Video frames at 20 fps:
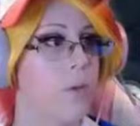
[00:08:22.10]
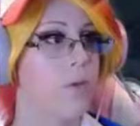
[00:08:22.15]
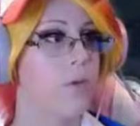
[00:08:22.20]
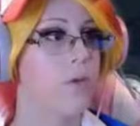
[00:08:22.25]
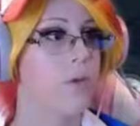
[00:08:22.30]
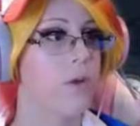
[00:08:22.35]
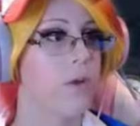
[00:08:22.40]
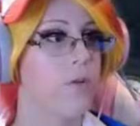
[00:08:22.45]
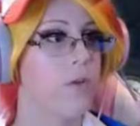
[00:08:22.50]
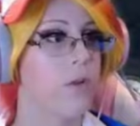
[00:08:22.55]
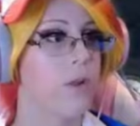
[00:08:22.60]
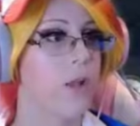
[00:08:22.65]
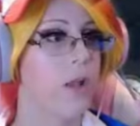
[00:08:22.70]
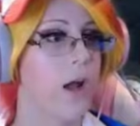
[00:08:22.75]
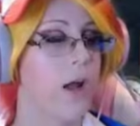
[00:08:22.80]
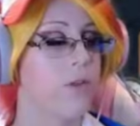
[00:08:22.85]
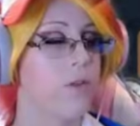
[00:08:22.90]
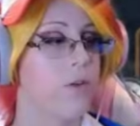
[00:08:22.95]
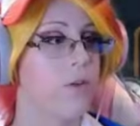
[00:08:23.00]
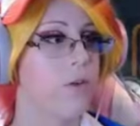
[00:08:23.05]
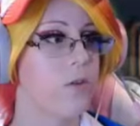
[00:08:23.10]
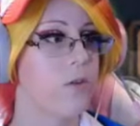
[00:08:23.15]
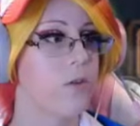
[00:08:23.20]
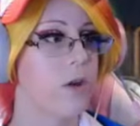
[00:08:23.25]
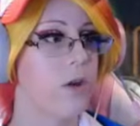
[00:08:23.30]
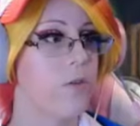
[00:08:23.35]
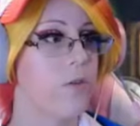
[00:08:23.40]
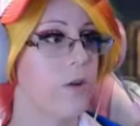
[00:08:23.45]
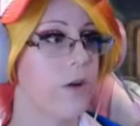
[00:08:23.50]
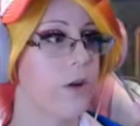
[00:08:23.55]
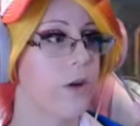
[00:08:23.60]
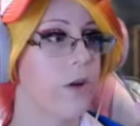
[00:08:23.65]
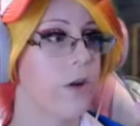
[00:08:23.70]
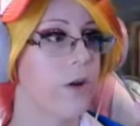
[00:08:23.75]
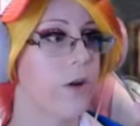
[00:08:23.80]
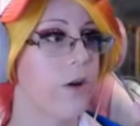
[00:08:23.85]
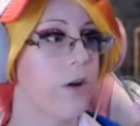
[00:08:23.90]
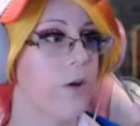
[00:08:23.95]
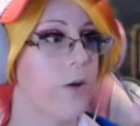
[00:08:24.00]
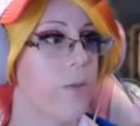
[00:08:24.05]
Still have a lot to discover Good here,
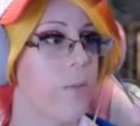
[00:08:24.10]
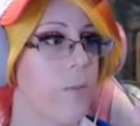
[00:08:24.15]
y'all.